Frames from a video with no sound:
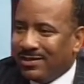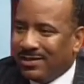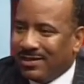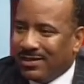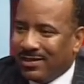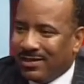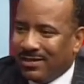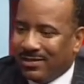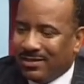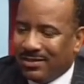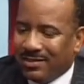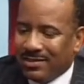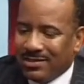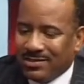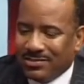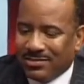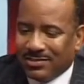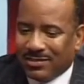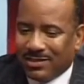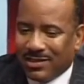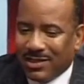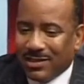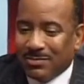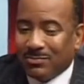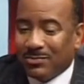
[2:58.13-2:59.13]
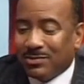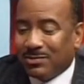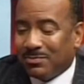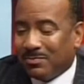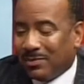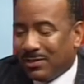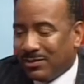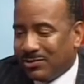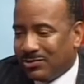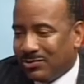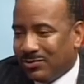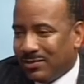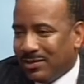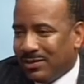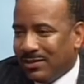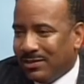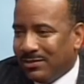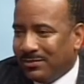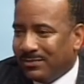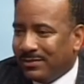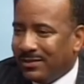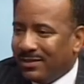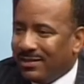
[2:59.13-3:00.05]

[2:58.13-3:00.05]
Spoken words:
and he's a chemist by trade.